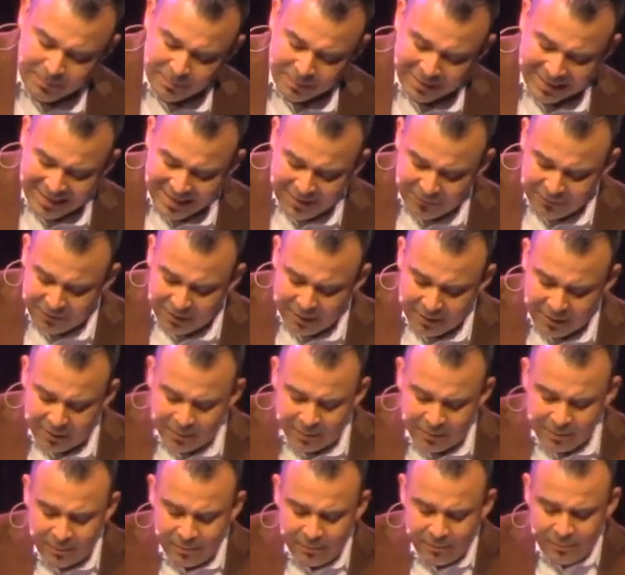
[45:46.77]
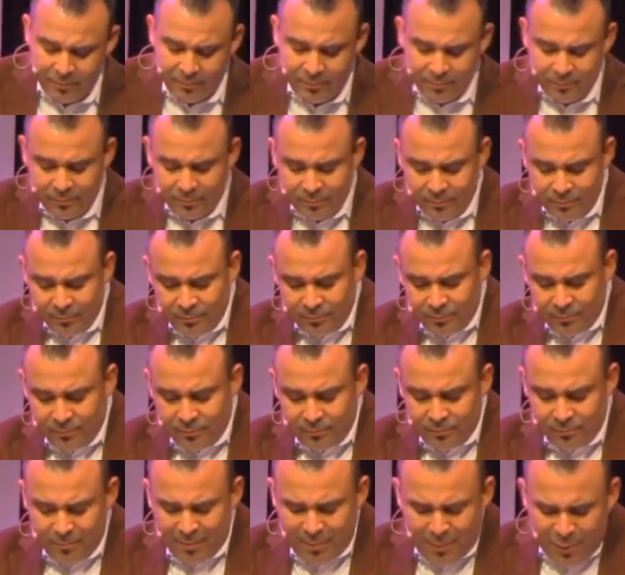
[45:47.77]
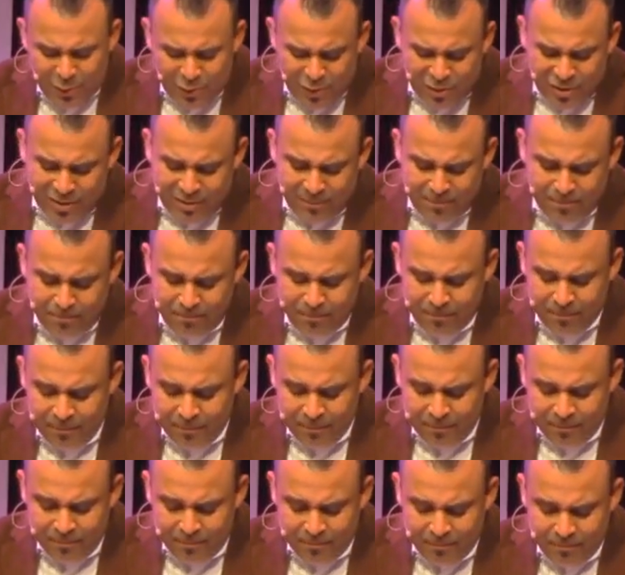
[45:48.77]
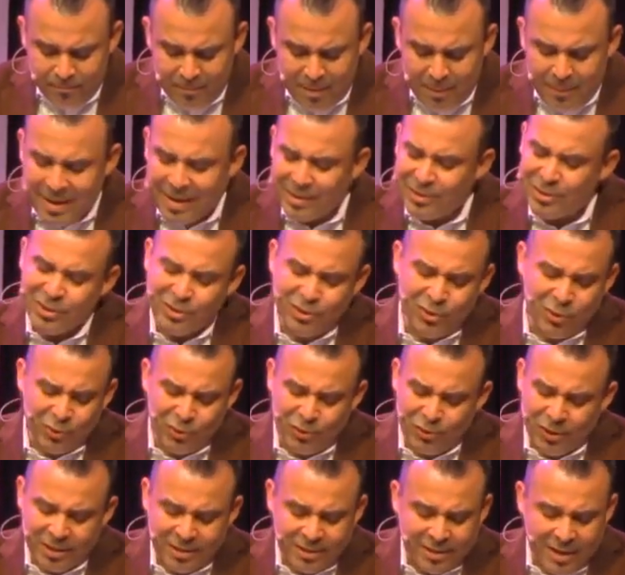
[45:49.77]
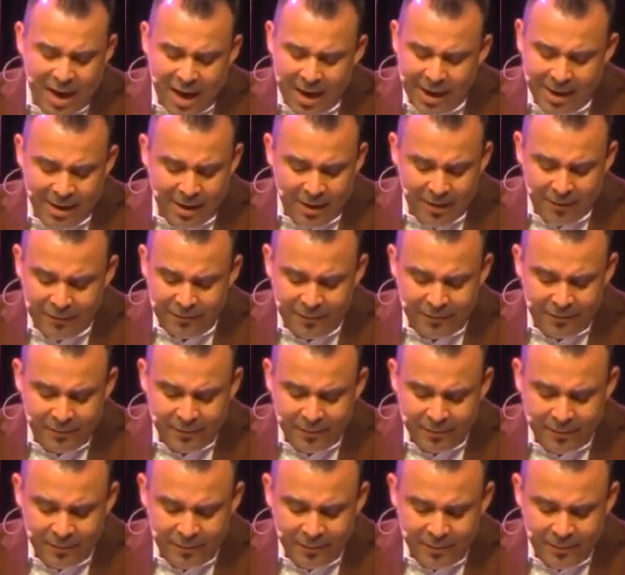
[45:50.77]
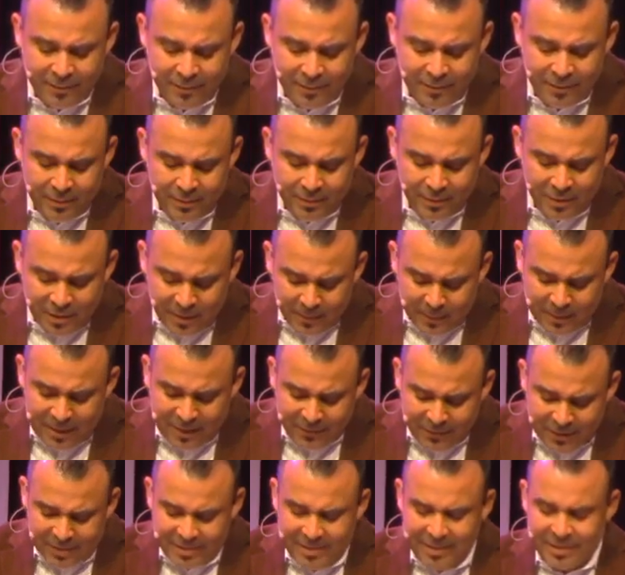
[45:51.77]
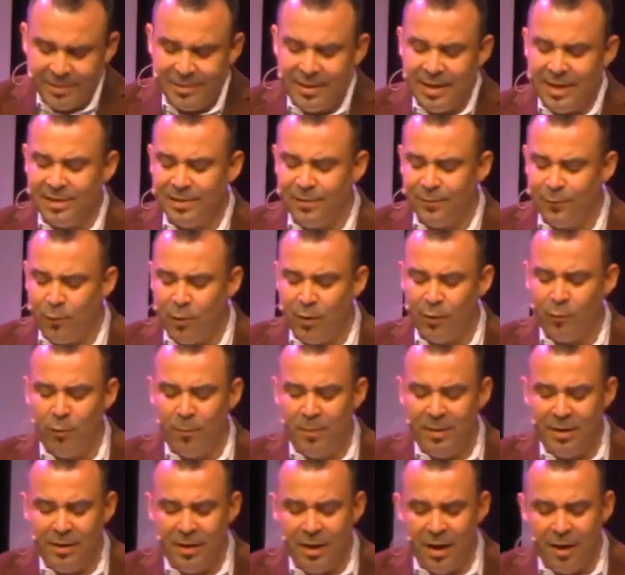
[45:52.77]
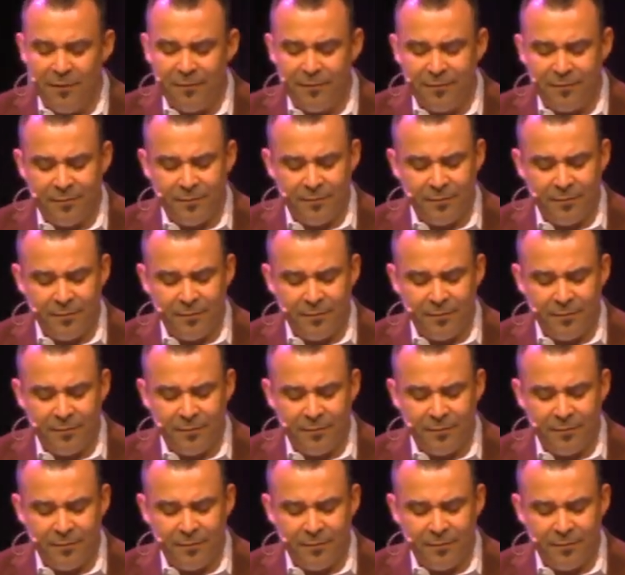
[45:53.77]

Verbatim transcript: believed it. Maybe you just, maybe I just don't trust God enough to believe that six days of work will be enough.